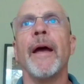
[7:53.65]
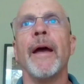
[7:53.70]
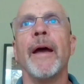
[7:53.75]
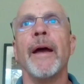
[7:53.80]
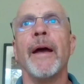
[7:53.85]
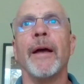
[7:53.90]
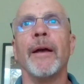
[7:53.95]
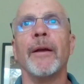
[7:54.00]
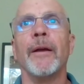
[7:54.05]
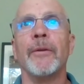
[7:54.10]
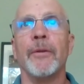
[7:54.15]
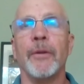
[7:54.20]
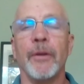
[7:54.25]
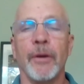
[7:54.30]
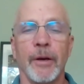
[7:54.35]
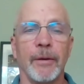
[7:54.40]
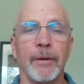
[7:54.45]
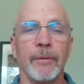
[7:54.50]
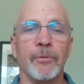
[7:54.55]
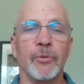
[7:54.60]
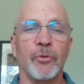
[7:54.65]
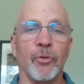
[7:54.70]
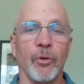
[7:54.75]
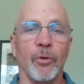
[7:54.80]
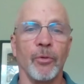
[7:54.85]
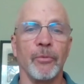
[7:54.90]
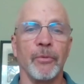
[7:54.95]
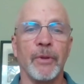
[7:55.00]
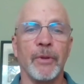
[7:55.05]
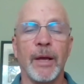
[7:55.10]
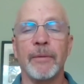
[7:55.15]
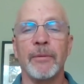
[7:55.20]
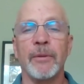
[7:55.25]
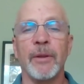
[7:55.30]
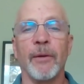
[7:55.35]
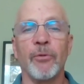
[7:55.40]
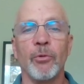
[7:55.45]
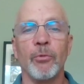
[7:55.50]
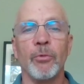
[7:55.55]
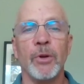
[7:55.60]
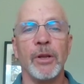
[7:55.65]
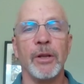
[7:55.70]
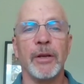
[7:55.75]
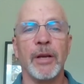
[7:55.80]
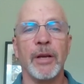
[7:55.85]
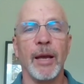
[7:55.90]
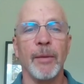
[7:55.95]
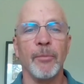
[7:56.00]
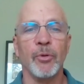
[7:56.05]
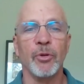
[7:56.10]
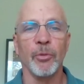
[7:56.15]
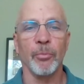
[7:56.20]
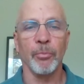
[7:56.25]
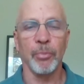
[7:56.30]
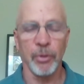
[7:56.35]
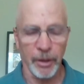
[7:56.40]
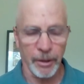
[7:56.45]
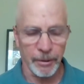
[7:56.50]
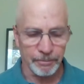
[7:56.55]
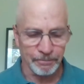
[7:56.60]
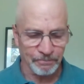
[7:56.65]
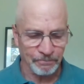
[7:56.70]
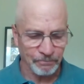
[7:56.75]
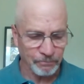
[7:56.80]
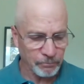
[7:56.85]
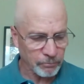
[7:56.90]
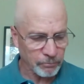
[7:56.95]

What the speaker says: And so that never really came into play.